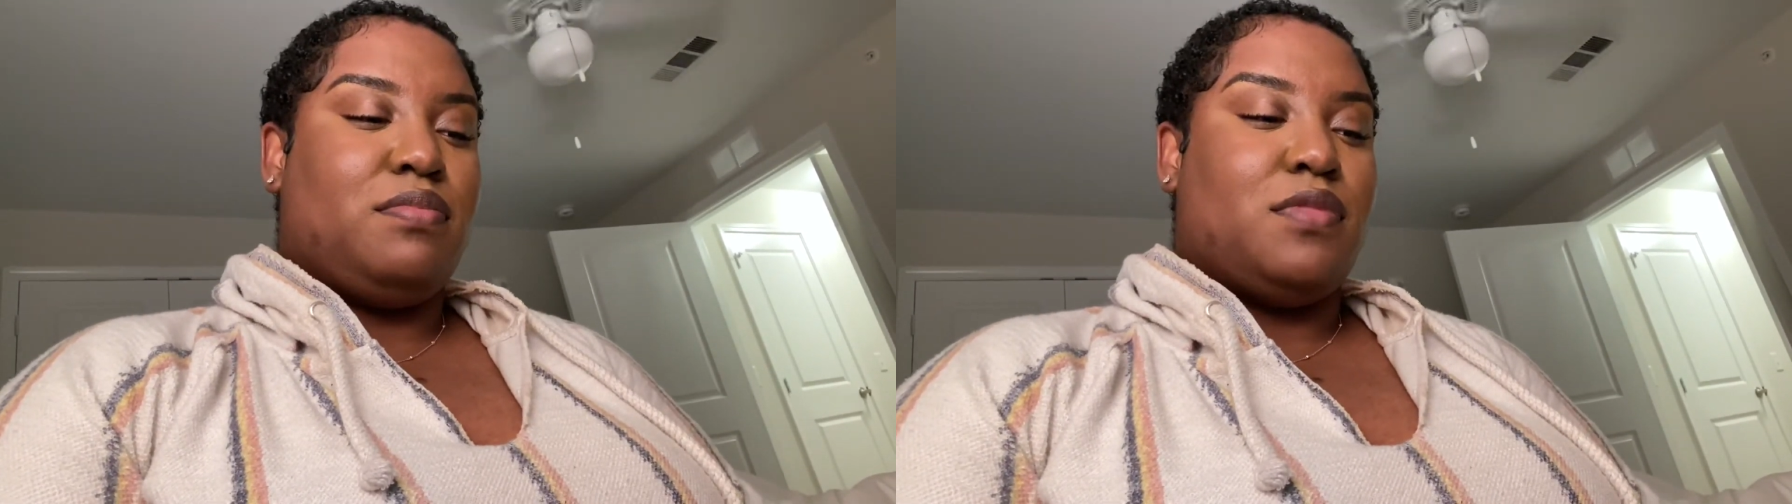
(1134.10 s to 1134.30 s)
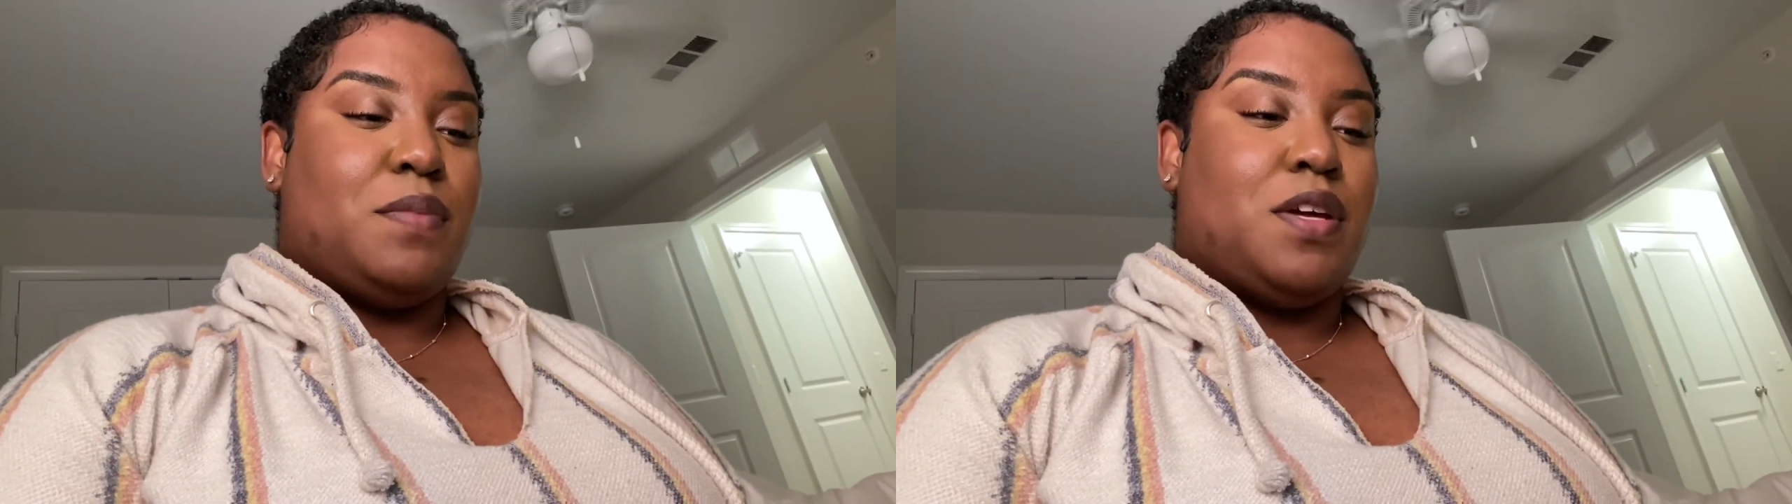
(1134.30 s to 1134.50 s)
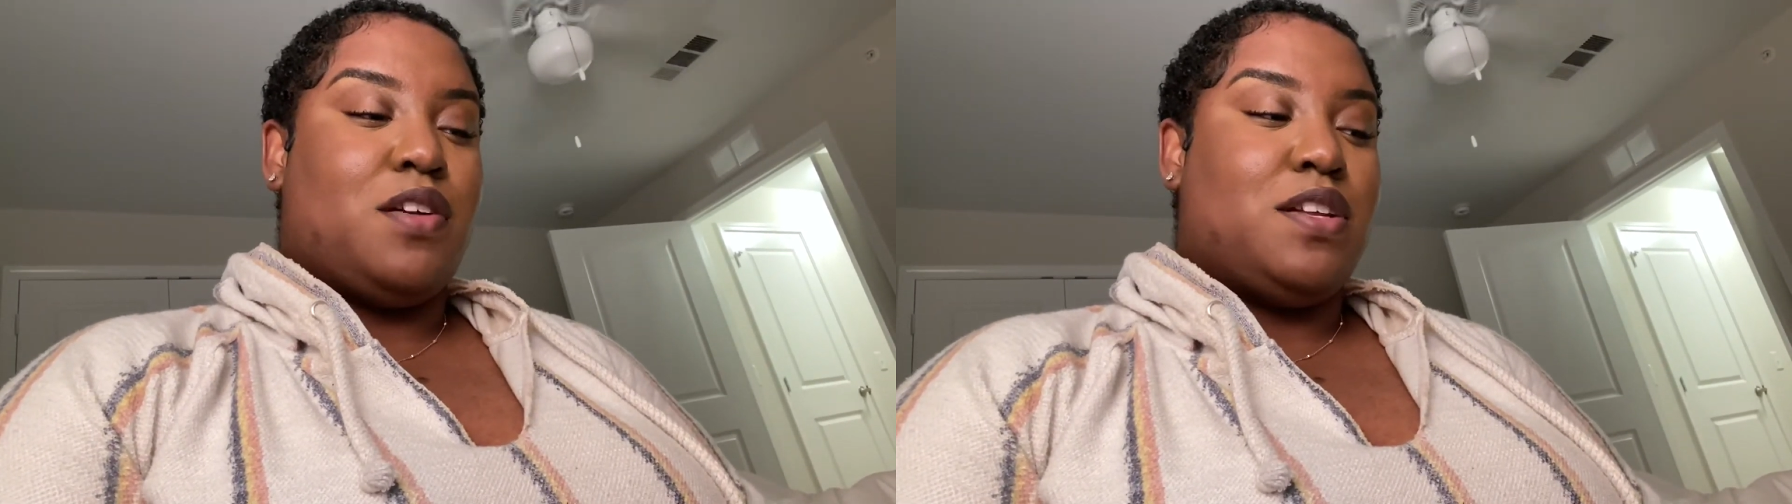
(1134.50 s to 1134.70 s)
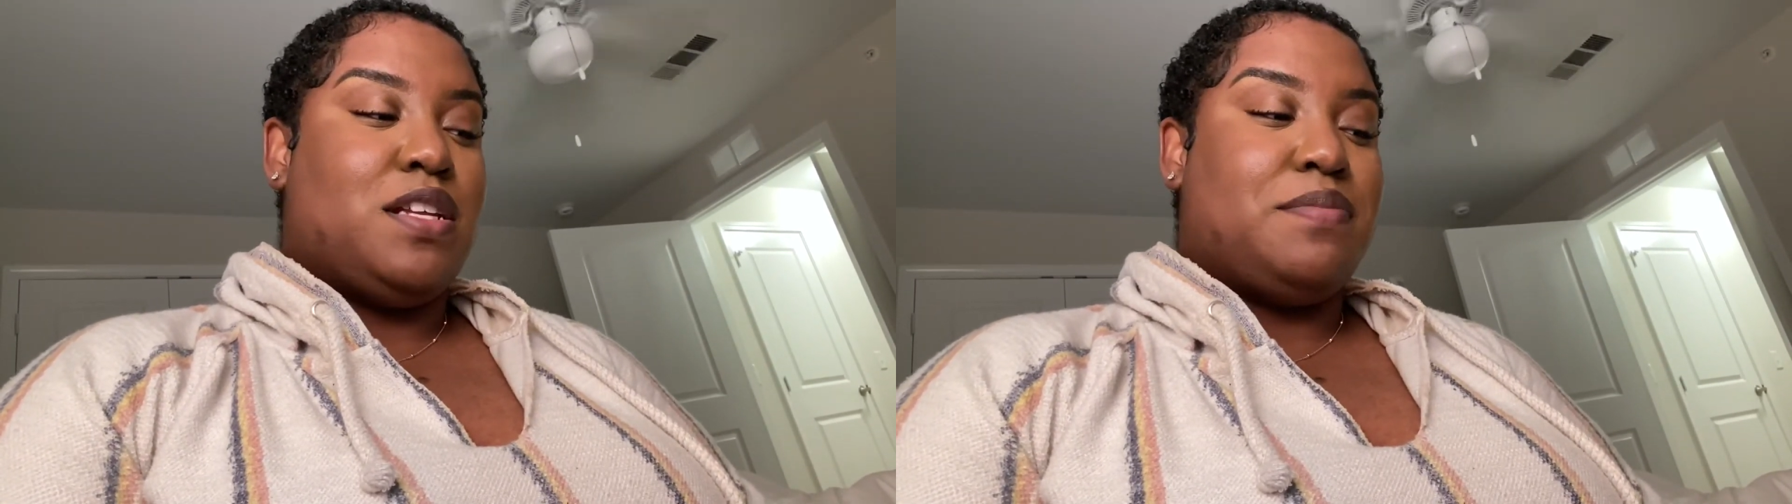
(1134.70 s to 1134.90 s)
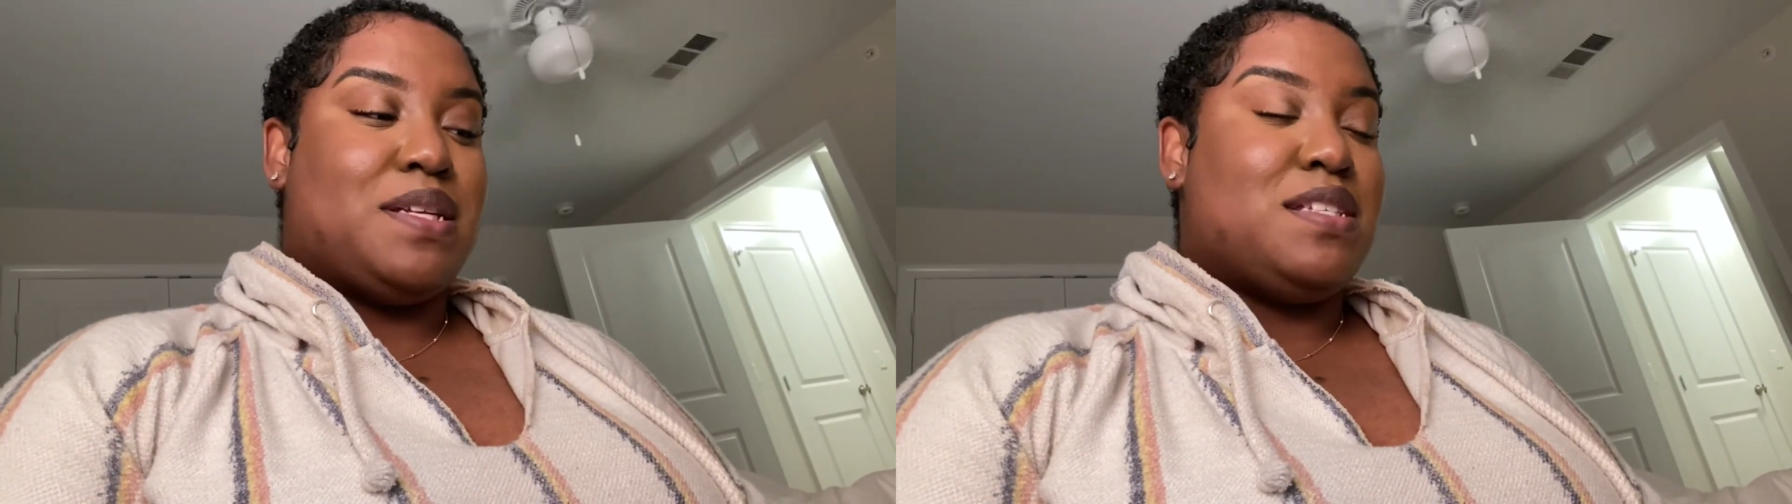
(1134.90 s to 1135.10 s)
not on
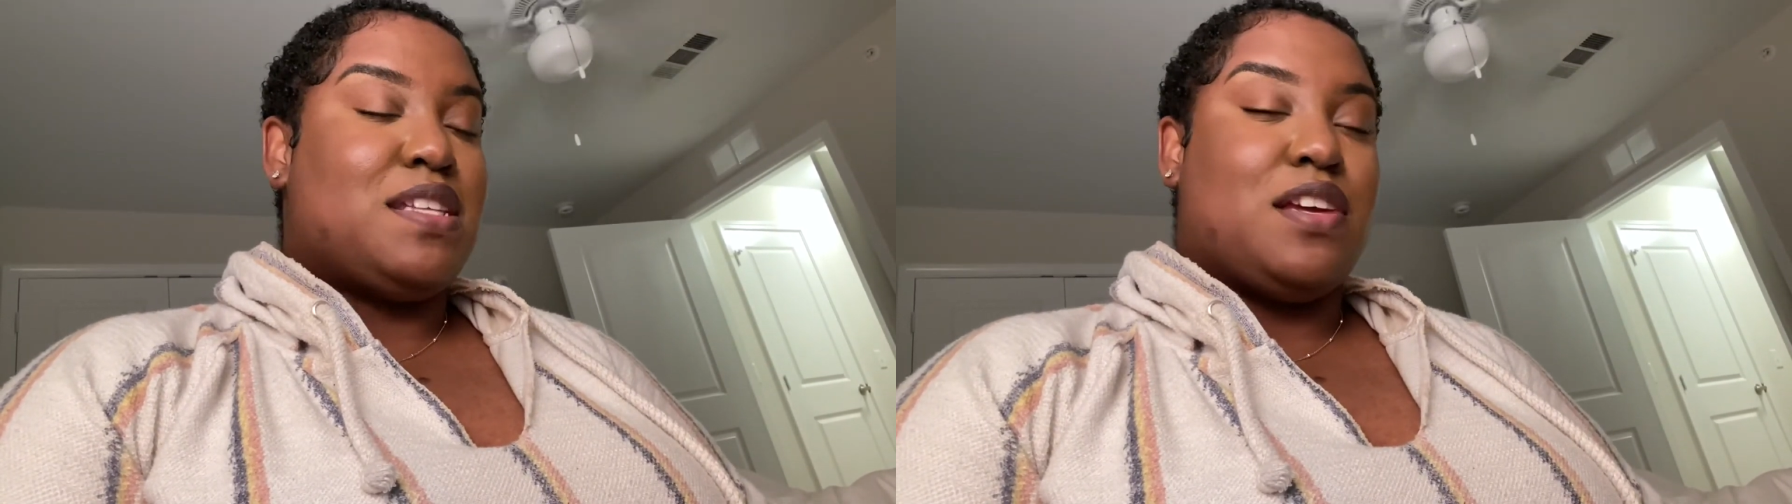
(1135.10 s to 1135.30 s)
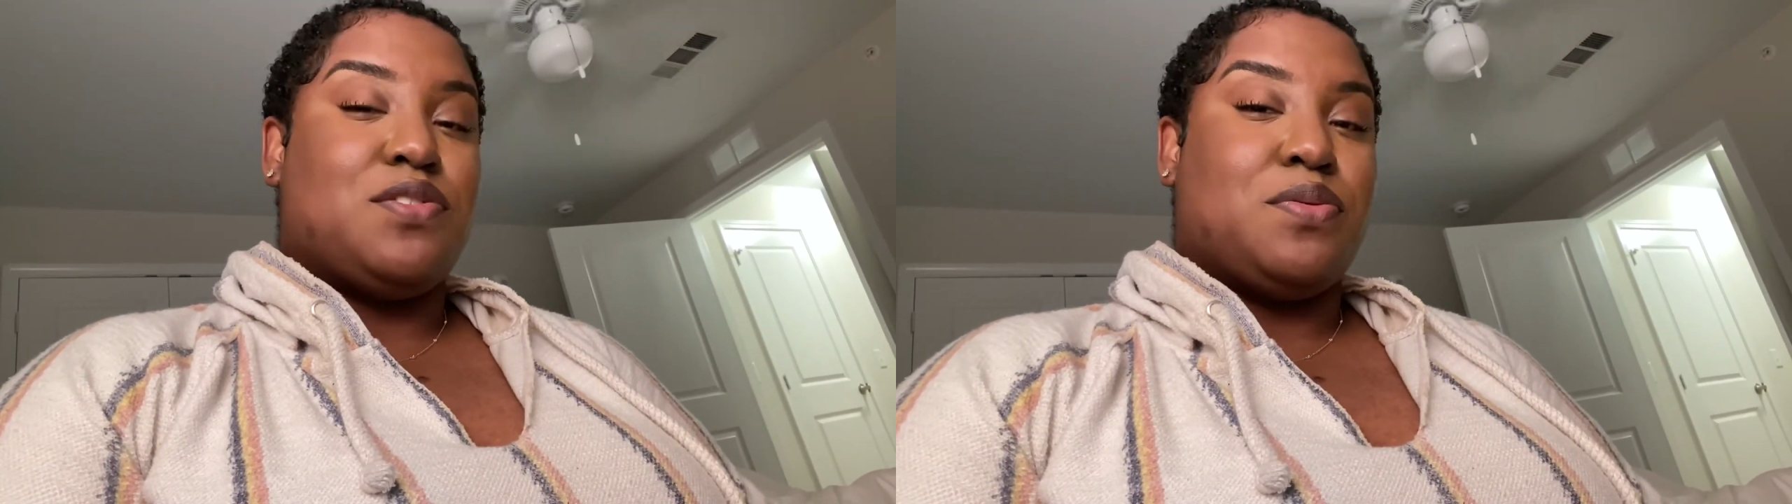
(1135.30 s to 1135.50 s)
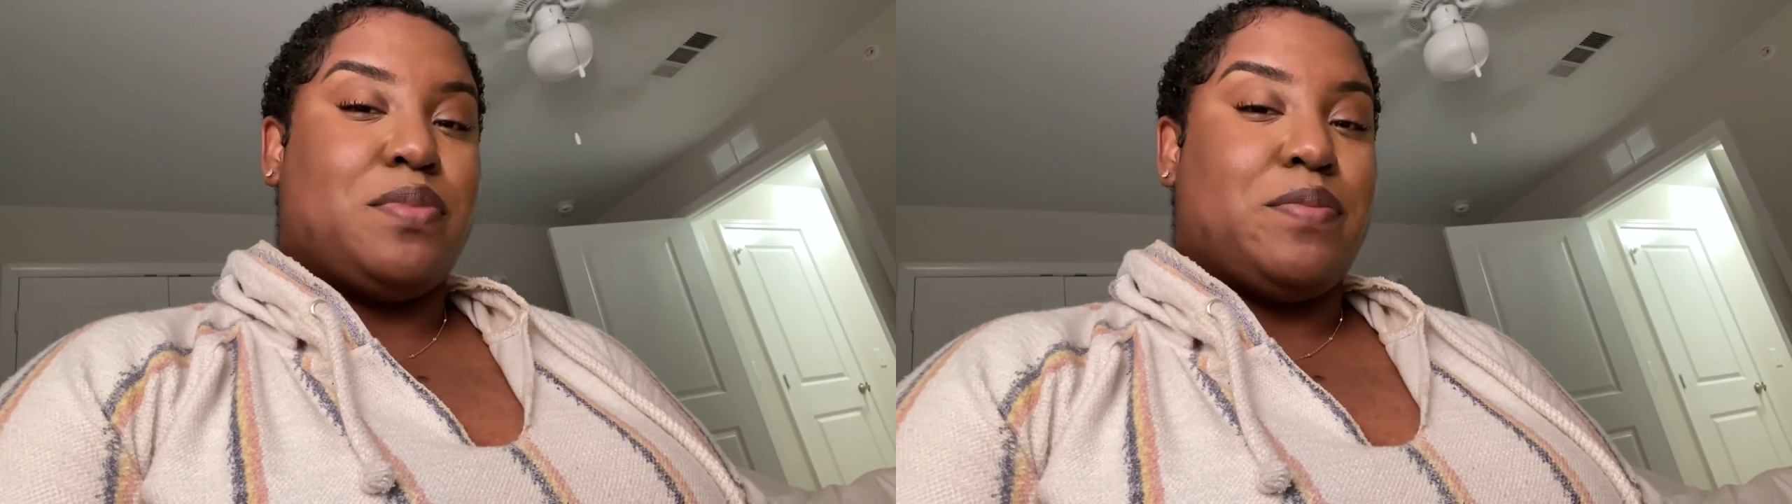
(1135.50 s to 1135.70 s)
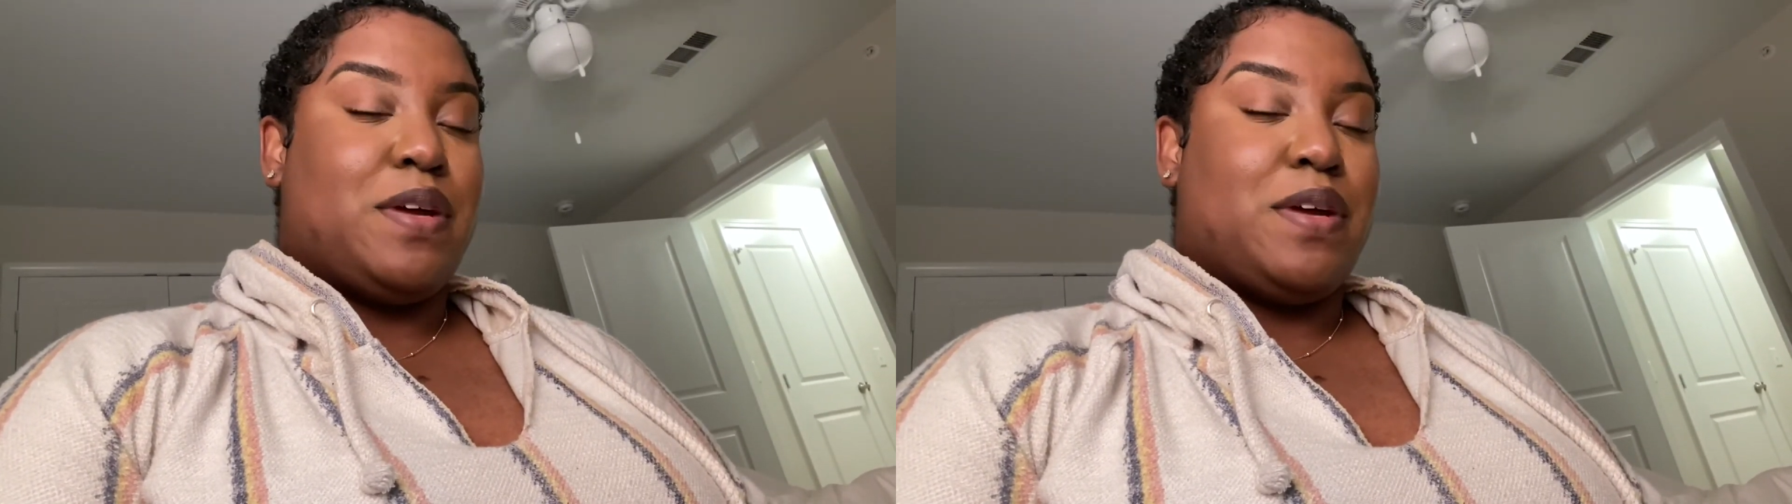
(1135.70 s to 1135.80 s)
anybody's schedule but